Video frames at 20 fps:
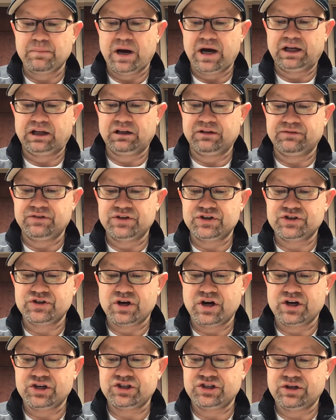model of
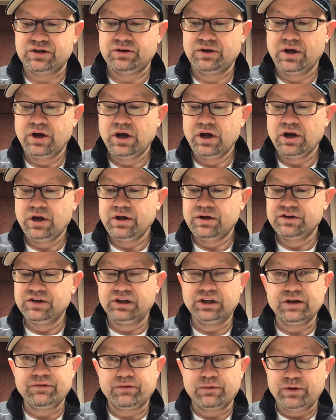instruction
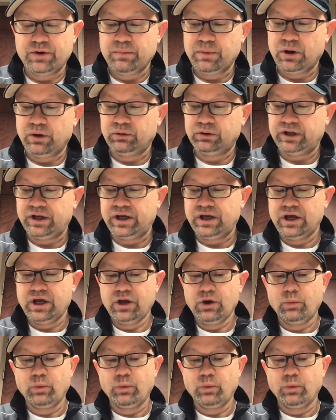delivered remotely,